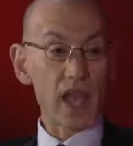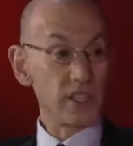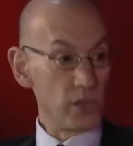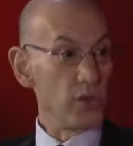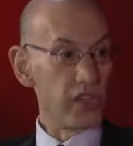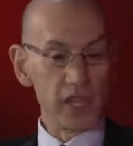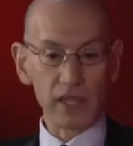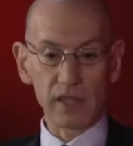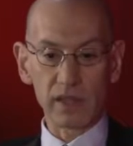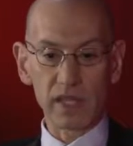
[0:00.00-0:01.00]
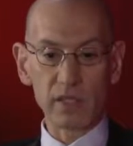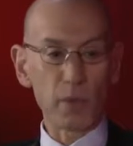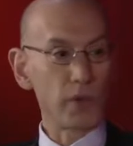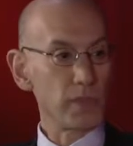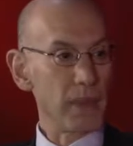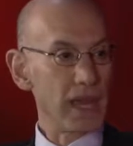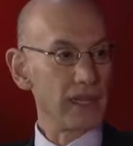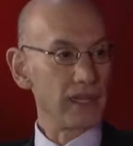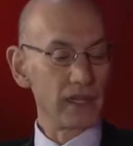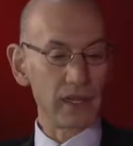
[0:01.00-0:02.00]
I do think that sports
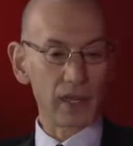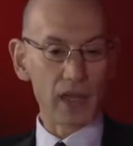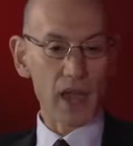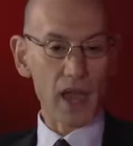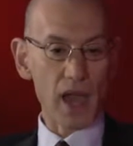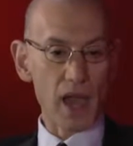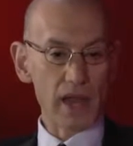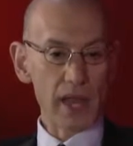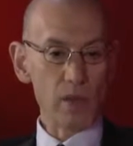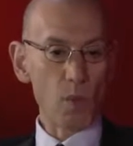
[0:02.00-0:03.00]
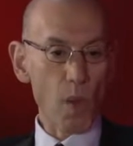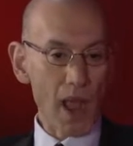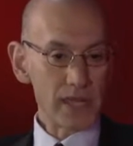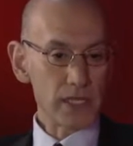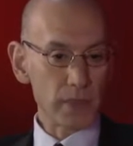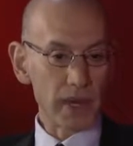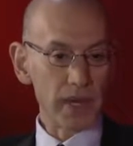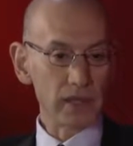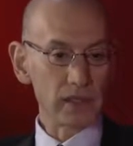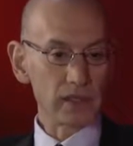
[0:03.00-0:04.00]
betting on a
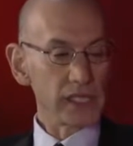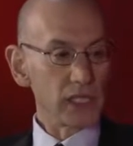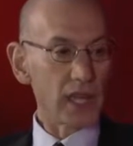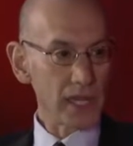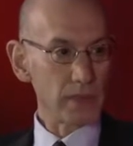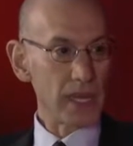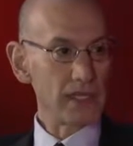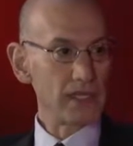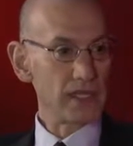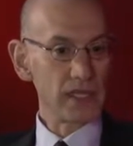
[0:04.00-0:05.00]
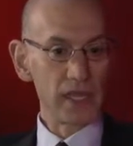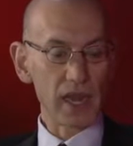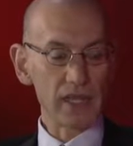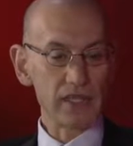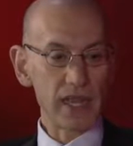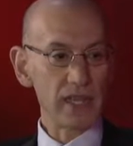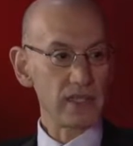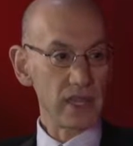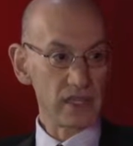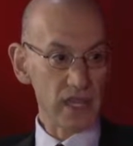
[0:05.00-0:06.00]
widespread, legalized basis in the United
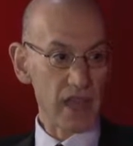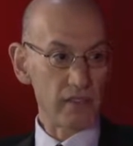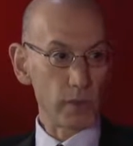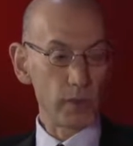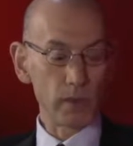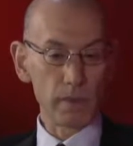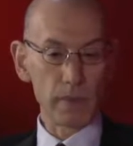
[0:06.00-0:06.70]
States is inevitable.